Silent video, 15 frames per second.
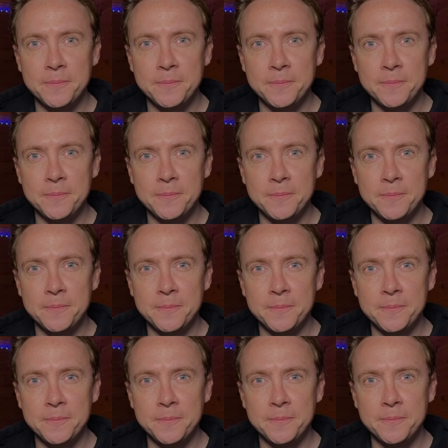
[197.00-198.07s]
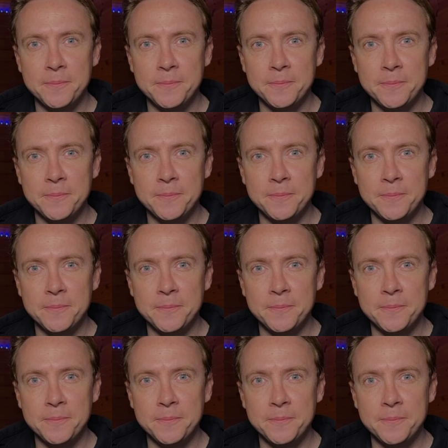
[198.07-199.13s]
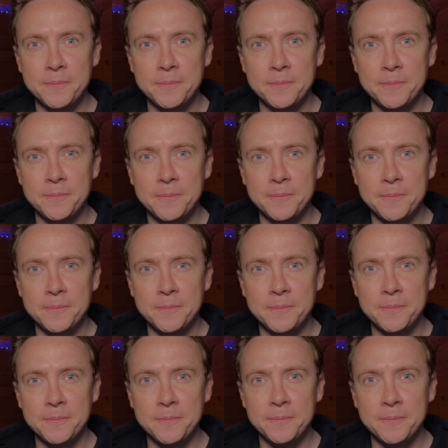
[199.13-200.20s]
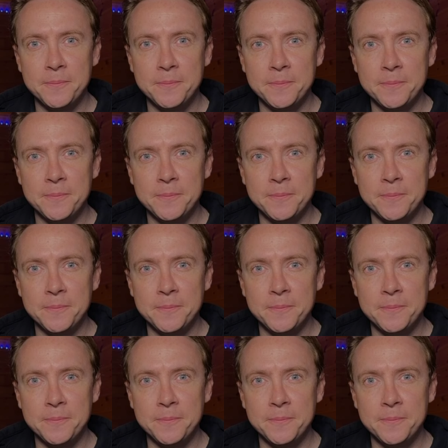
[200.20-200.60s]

No one is speaking in this clip.